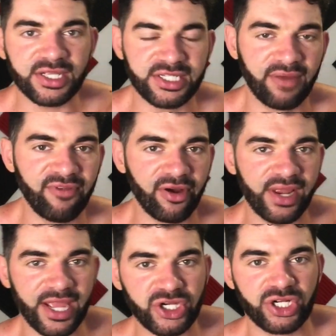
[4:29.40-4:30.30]
Some
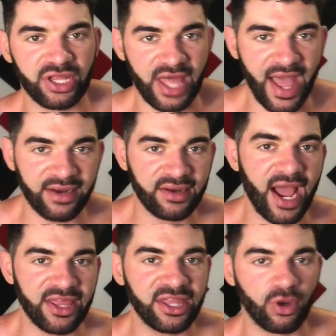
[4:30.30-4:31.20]
variation of that,
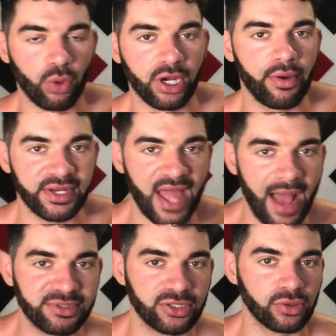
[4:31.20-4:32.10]
I think we're going to
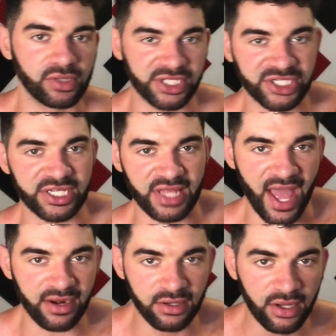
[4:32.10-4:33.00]
absolutely see
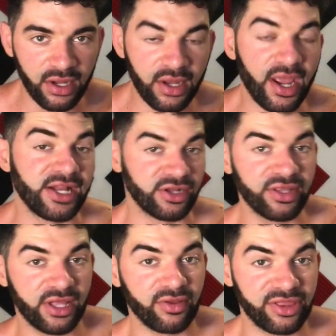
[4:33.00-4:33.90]
that. And you know
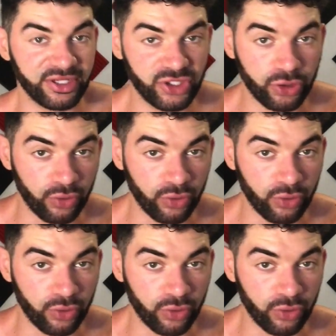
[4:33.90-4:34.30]
the other thing too,